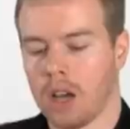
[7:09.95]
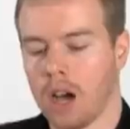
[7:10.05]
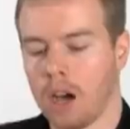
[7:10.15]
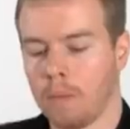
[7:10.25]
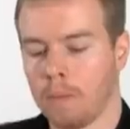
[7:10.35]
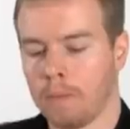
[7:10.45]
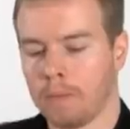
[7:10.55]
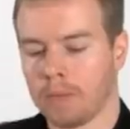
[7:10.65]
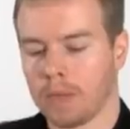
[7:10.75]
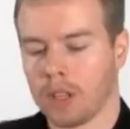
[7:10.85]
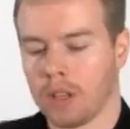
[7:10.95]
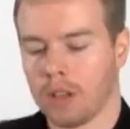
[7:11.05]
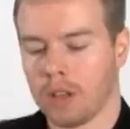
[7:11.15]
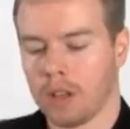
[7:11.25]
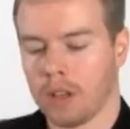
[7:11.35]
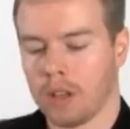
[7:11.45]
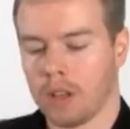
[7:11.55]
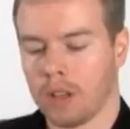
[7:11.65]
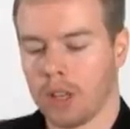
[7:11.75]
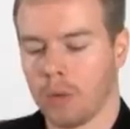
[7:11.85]

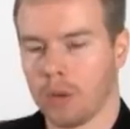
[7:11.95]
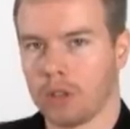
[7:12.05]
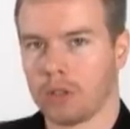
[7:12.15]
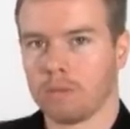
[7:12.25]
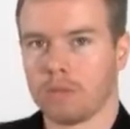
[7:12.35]
there were,